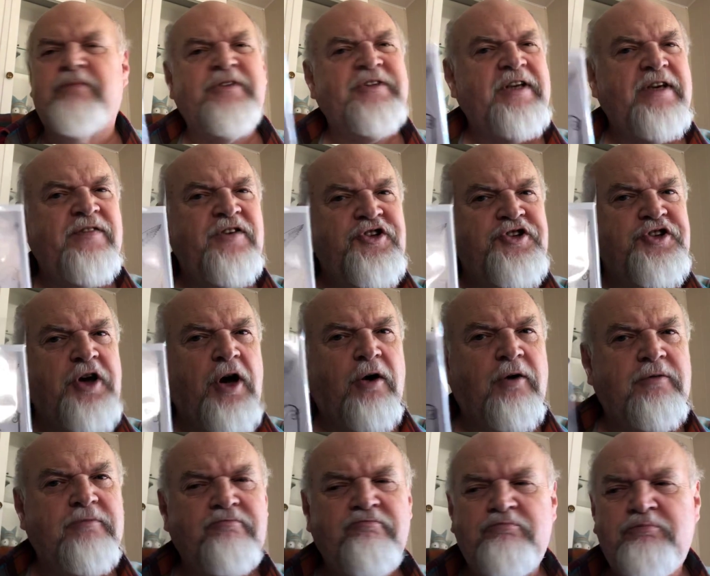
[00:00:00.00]
TV show.
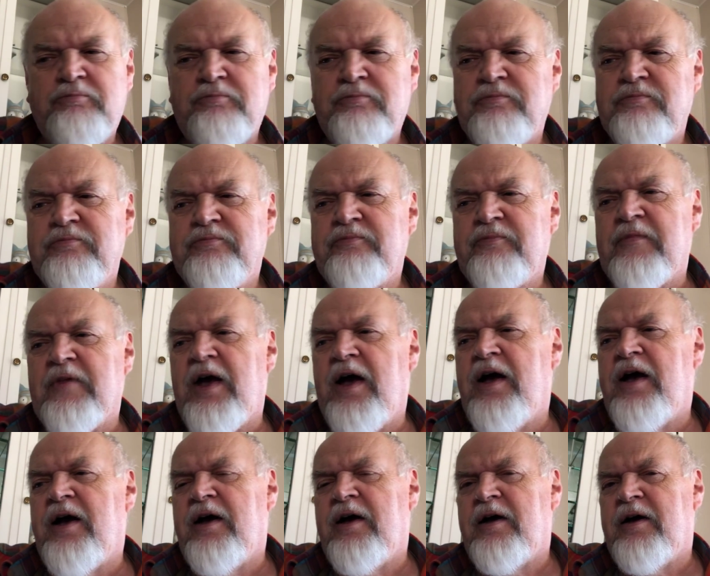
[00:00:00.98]

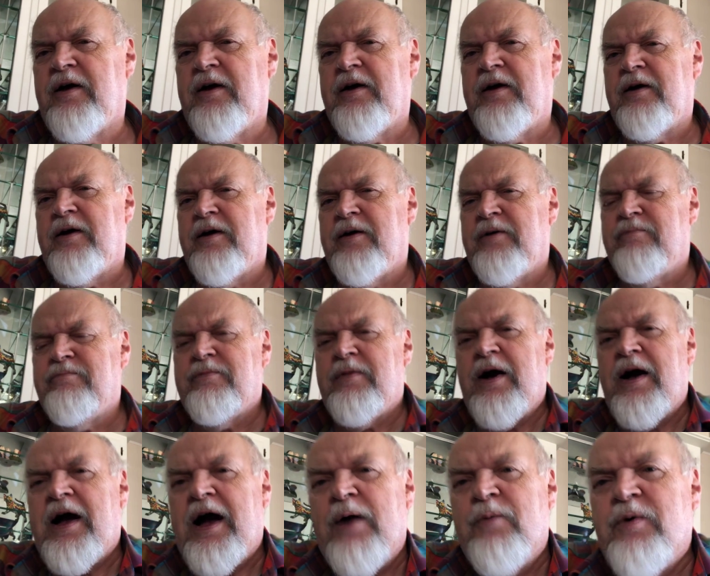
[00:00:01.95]

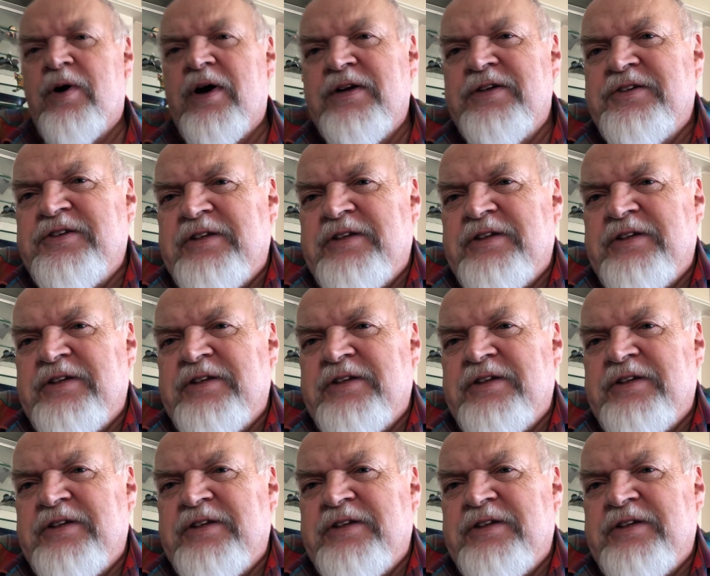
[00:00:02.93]
I want to